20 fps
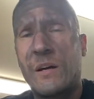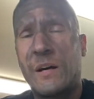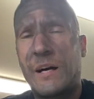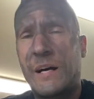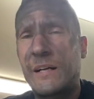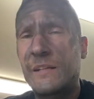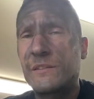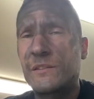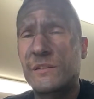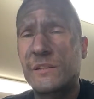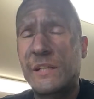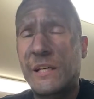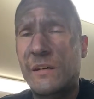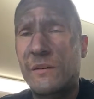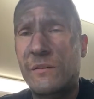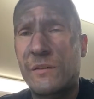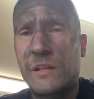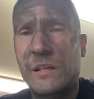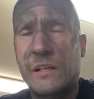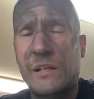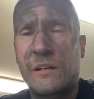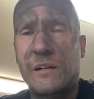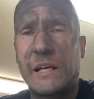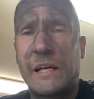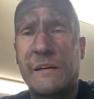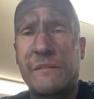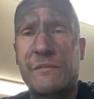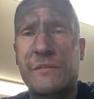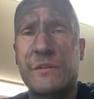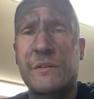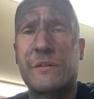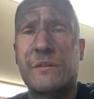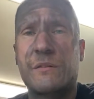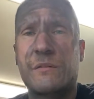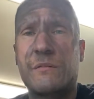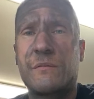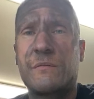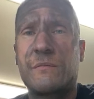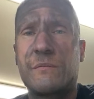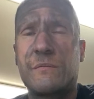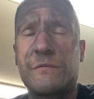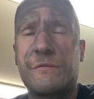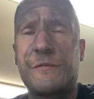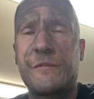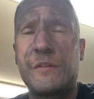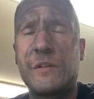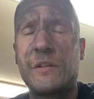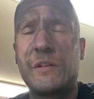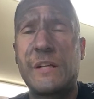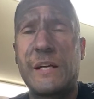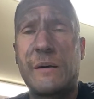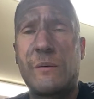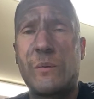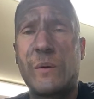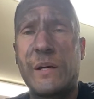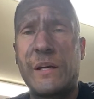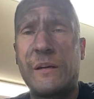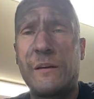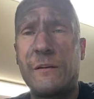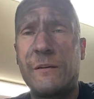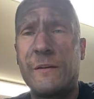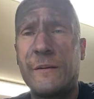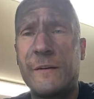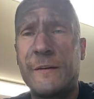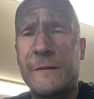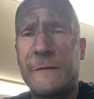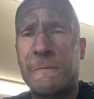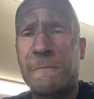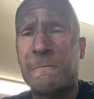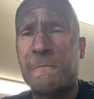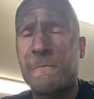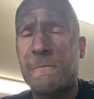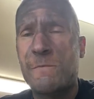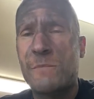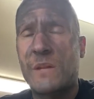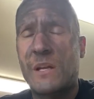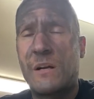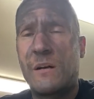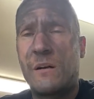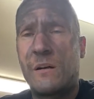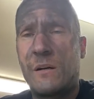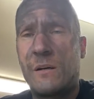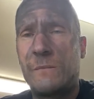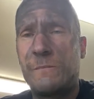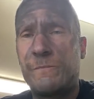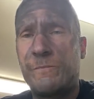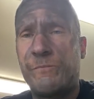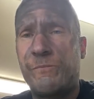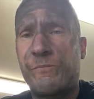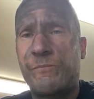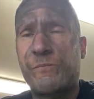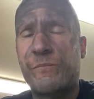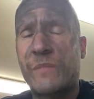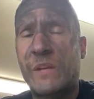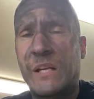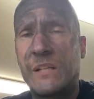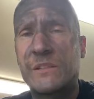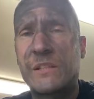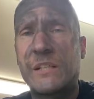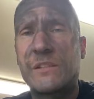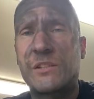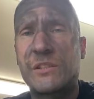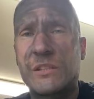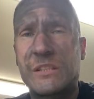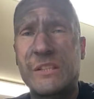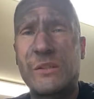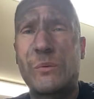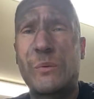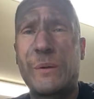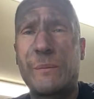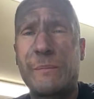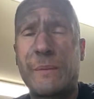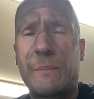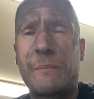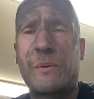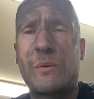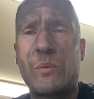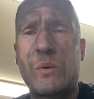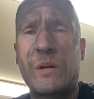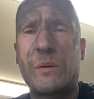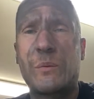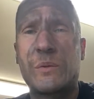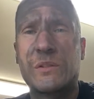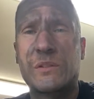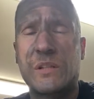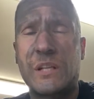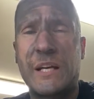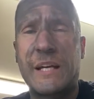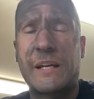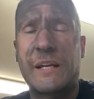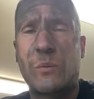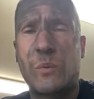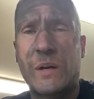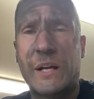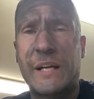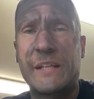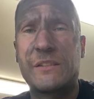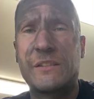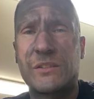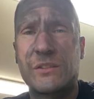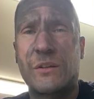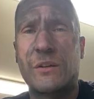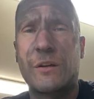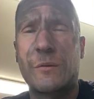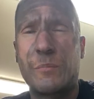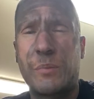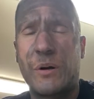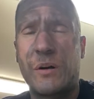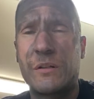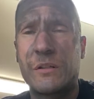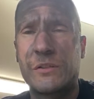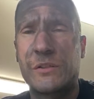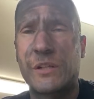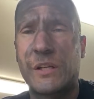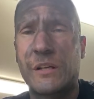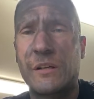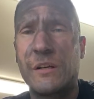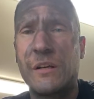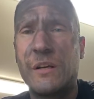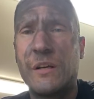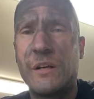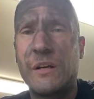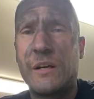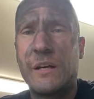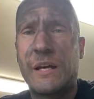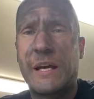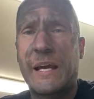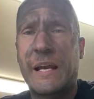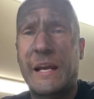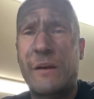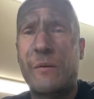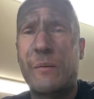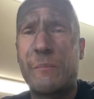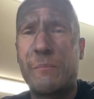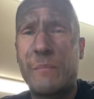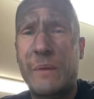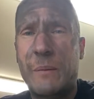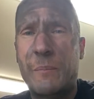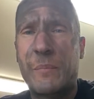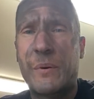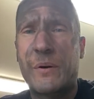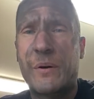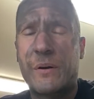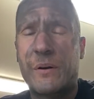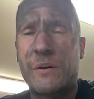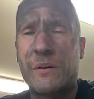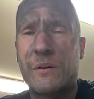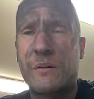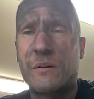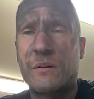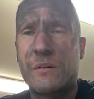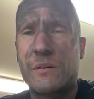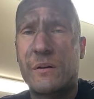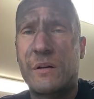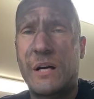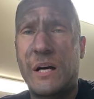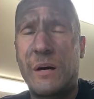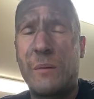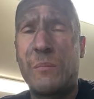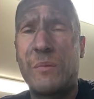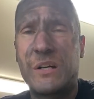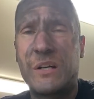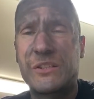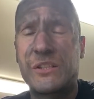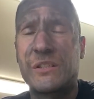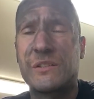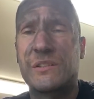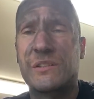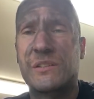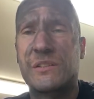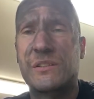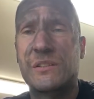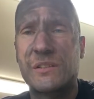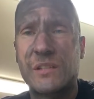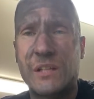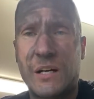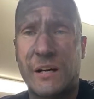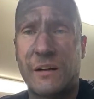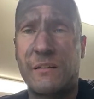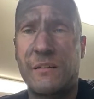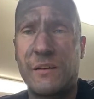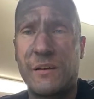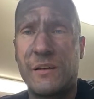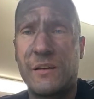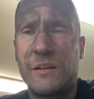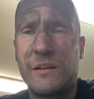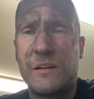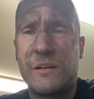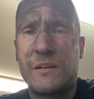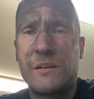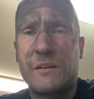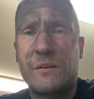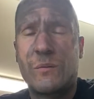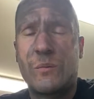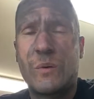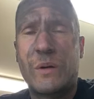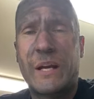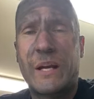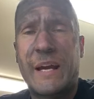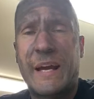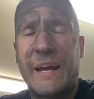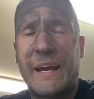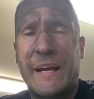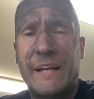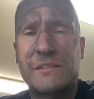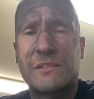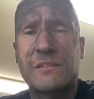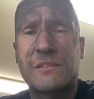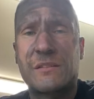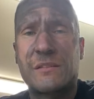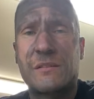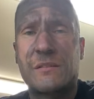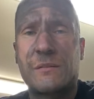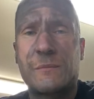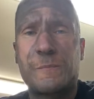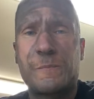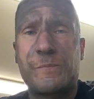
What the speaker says: Honestly, I don't think I'll ever feel that way. Because I still remember what it was like when I started polishing. And I remember how much it sucked when I asked